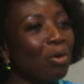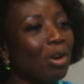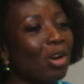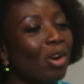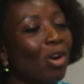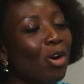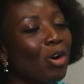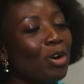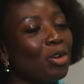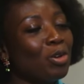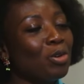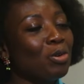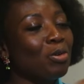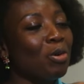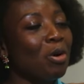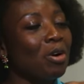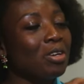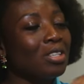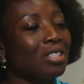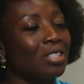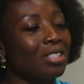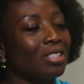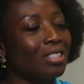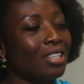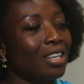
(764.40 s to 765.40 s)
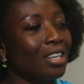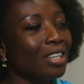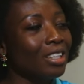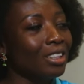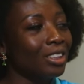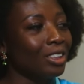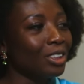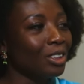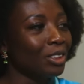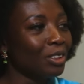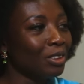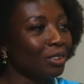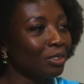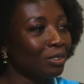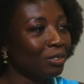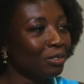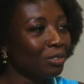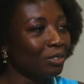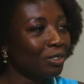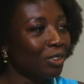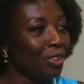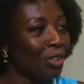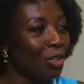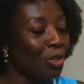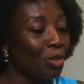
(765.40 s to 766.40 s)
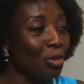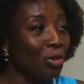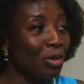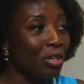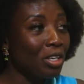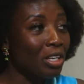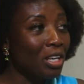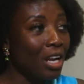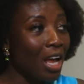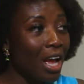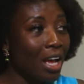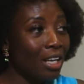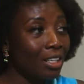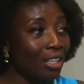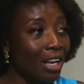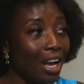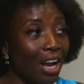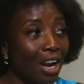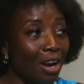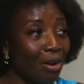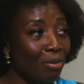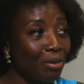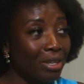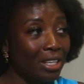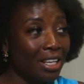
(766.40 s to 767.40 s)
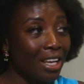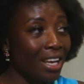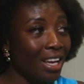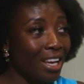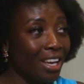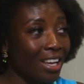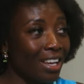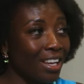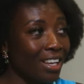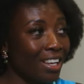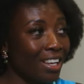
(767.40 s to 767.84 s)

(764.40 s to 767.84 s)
what are you on stage? You're not Harri Kay?